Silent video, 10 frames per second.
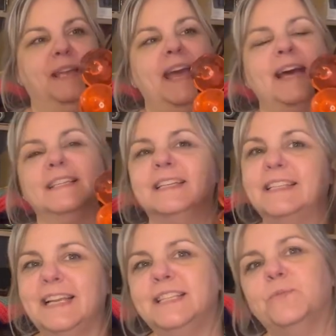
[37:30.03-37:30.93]
yes,
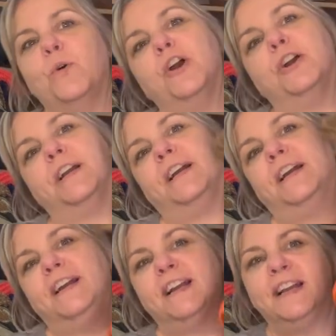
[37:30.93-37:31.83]
needs work,
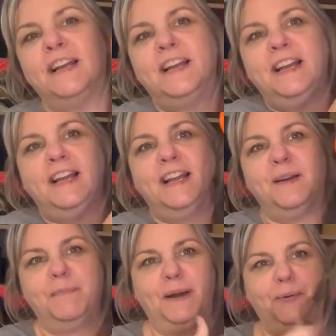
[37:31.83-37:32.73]

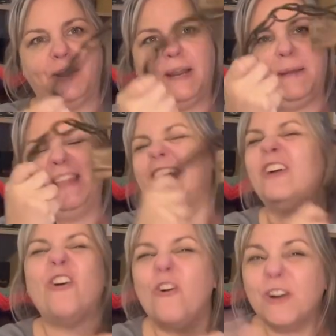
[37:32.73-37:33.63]
but we're gonna, and
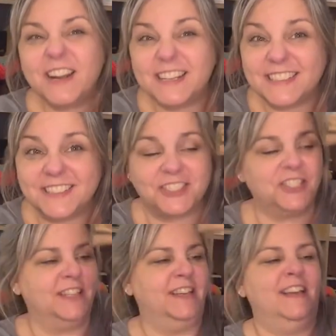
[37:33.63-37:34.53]
they're orange.
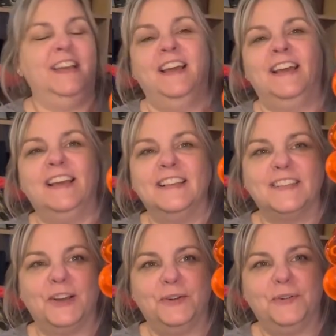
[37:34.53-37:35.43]

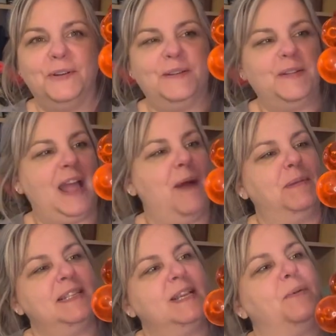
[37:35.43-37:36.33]
So I'm
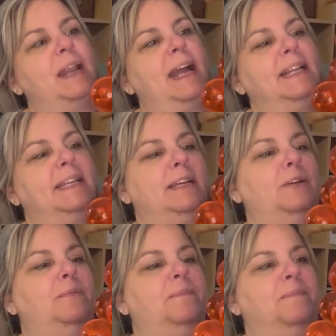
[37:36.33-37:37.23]
gonna see what I can
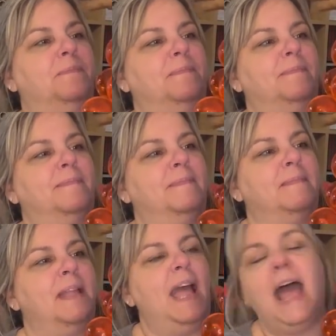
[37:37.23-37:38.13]
do.
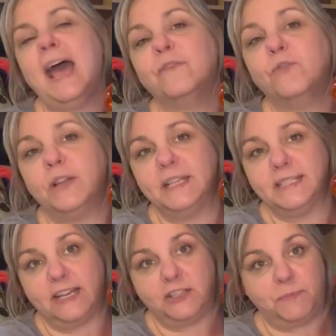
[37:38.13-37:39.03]
I had a friend that
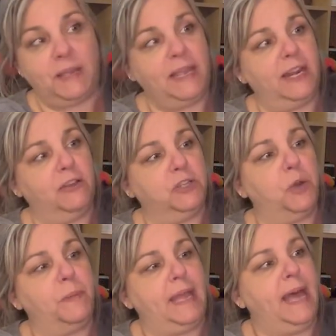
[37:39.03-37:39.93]
tells me, you know,
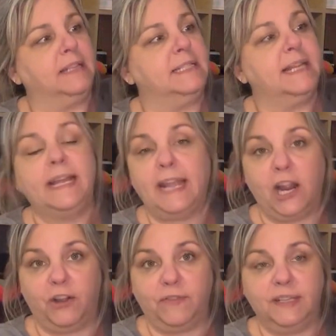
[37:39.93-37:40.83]
told me how to take
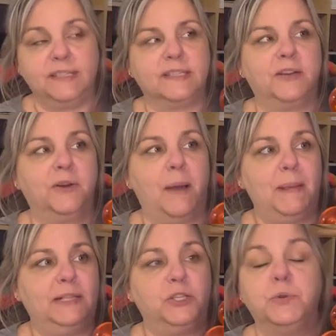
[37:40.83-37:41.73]
care of it. So I
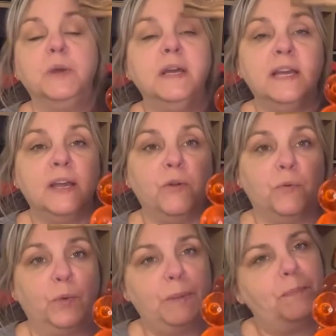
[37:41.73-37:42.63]
mean to
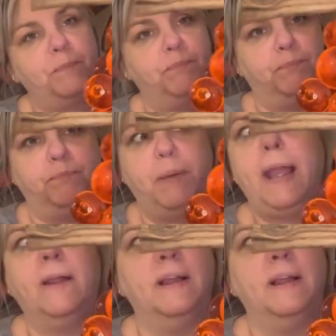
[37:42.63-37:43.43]
repair